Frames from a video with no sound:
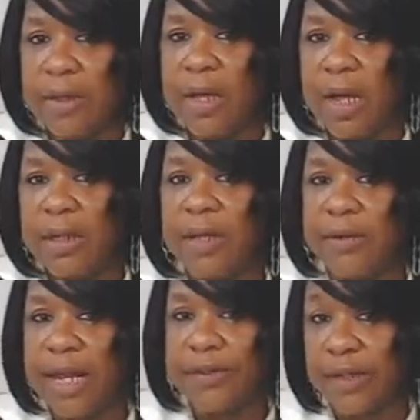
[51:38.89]
Another
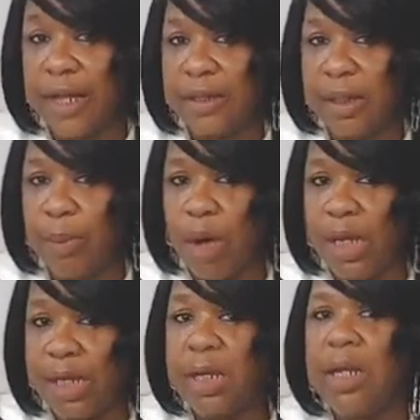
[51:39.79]
nationality bought
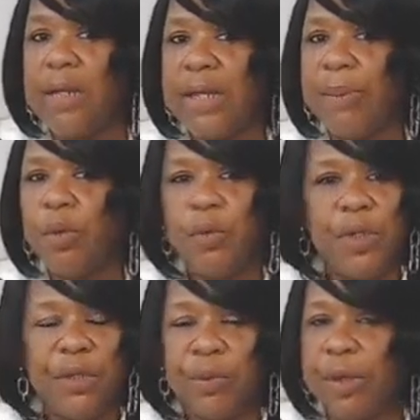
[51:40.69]
it. They moved
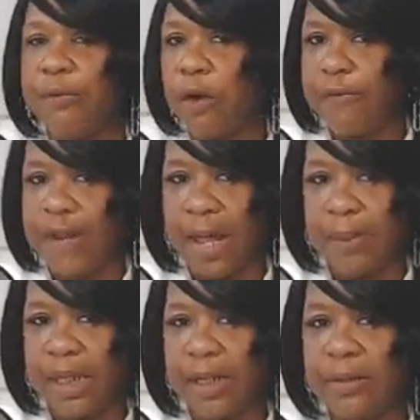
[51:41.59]
in 3 or 4
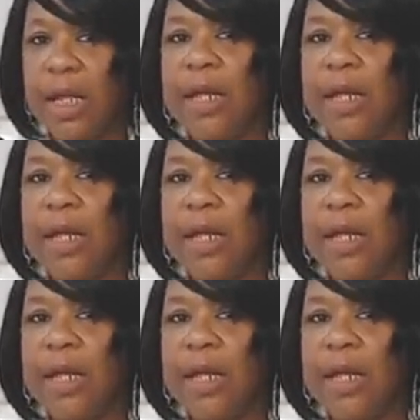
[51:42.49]
families.